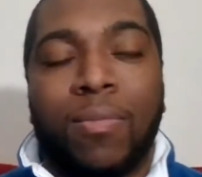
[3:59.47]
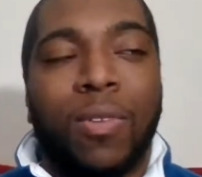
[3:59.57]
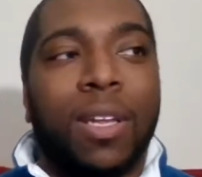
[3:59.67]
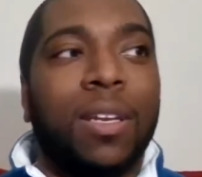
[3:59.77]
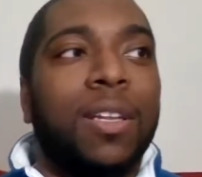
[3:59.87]

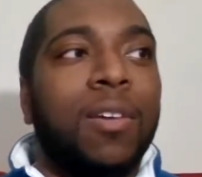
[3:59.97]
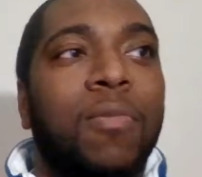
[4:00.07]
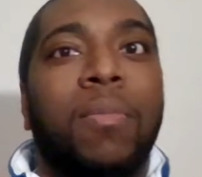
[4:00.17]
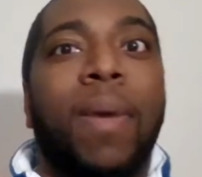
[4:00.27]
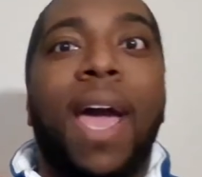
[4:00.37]
When
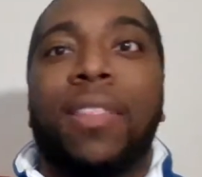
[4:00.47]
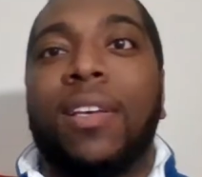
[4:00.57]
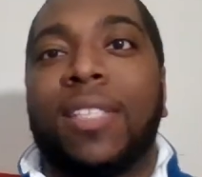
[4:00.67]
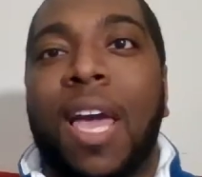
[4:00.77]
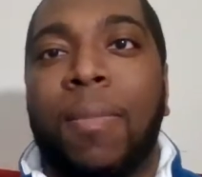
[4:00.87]
bad
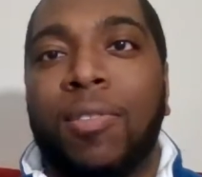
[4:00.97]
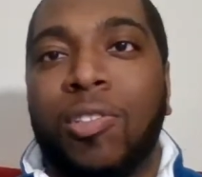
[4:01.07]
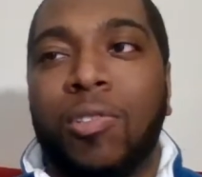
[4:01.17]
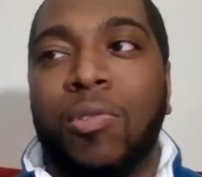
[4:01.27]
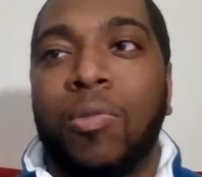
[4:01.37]
things happen
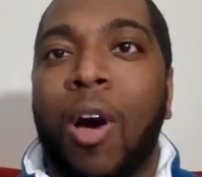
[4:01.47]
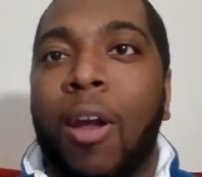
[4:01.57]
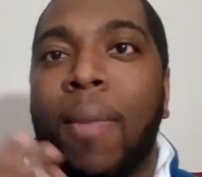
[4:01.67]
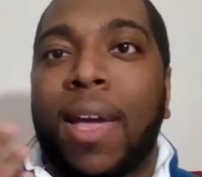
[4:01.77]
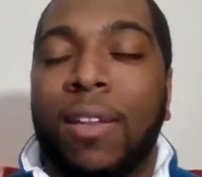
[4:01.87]
to you, you
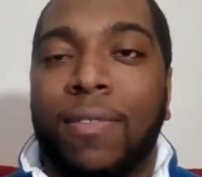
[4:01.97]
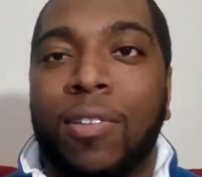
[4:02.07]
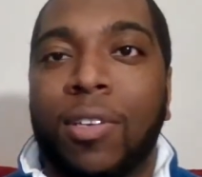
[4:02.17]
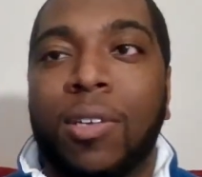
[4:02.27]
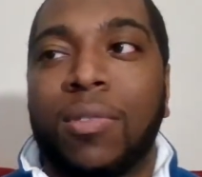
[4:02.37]
automatically
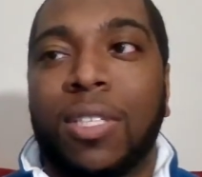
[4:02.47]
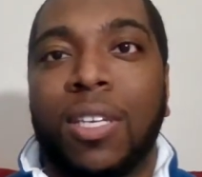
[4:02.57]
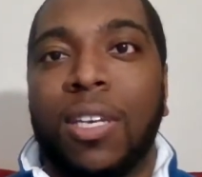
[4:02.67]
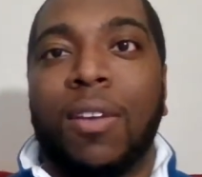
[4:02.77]
feel guilty.